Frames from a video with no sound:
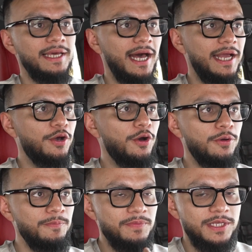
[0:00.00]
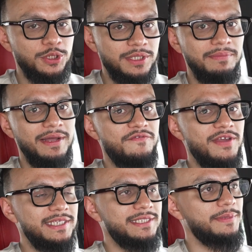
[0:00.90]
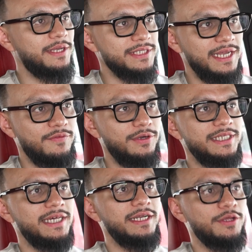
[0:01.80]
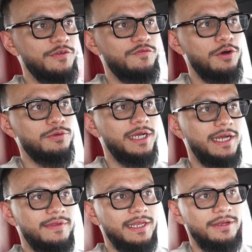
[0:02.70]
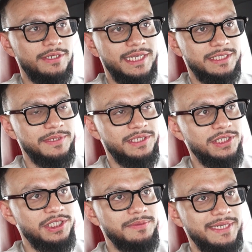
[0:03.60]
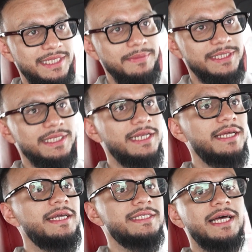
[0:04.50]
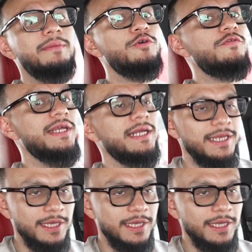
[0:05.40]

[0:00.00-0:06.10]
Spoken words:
I go show them my face because I've already done it on the phone. I've done it on text messages. My team has done it. It's not moving.